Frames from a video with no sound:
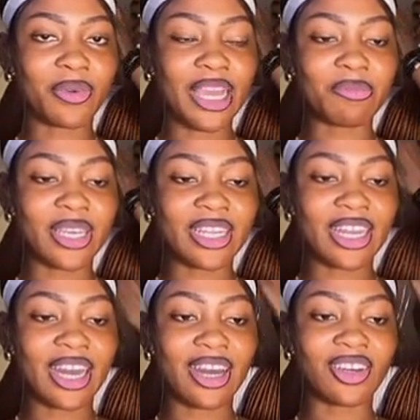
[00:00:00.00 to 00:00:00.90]
put
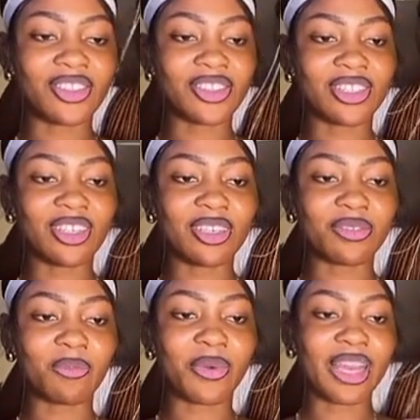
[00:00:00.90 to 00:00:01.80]
it.
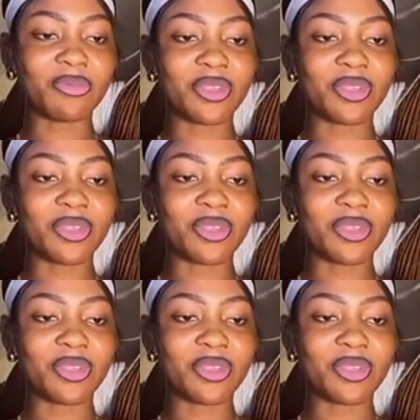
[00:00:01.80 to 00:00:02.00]
You